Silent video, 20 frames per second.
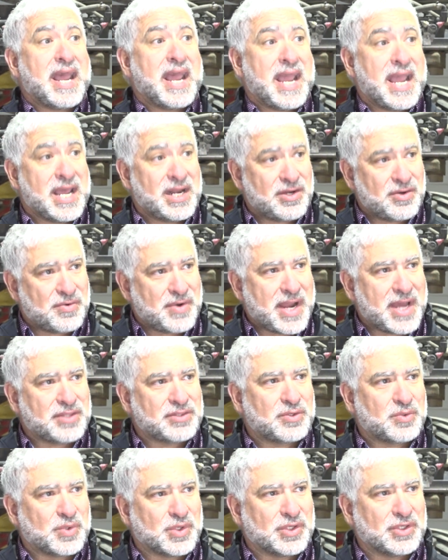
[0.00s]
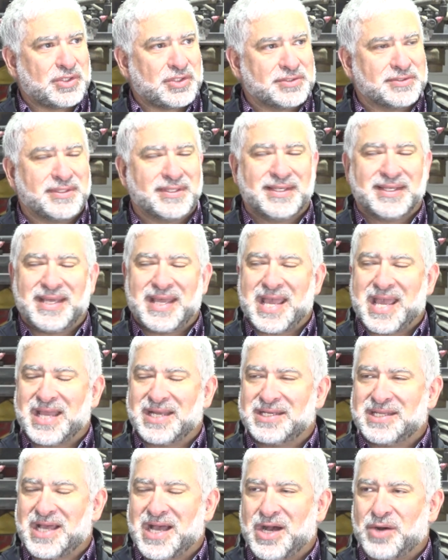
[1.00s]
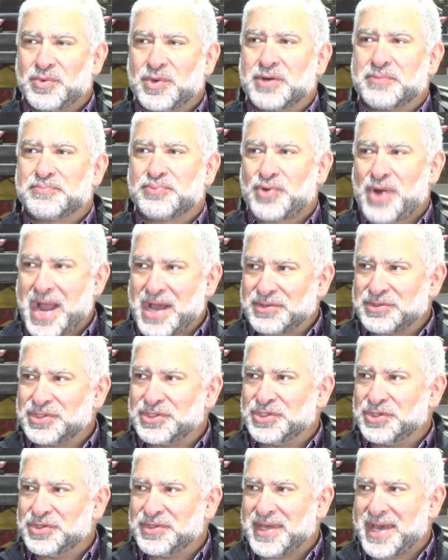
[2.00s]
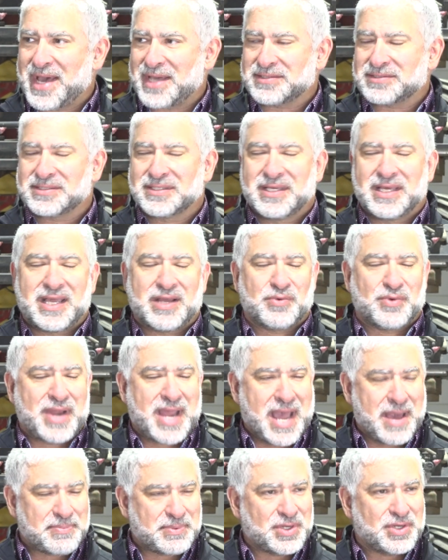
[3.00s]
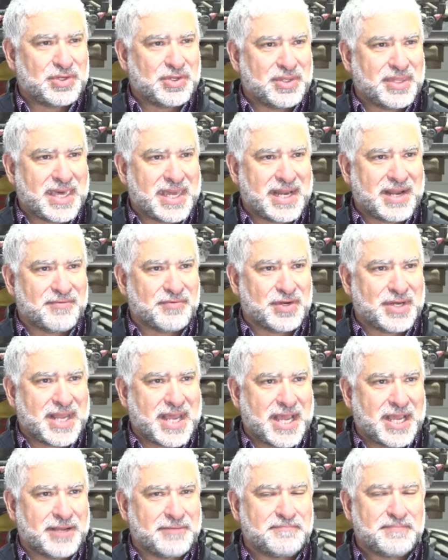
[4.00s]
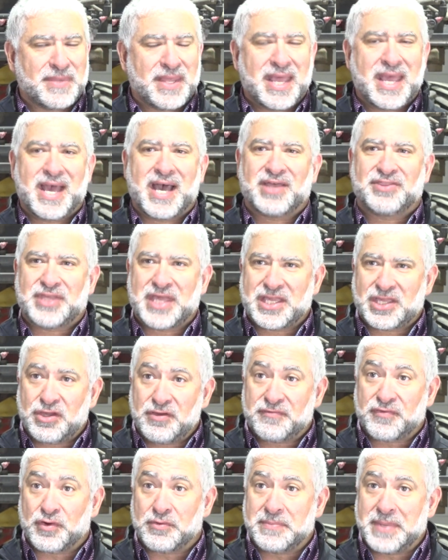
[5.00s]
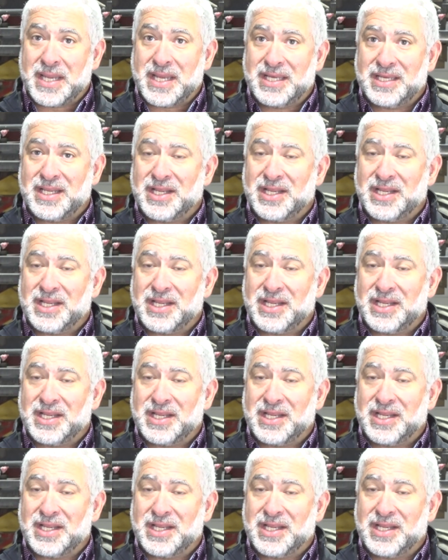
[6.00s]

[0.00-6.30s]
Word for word: and around the world. And uh, we're proud to do that, and we're happy to do that every day. Uh, thank you for being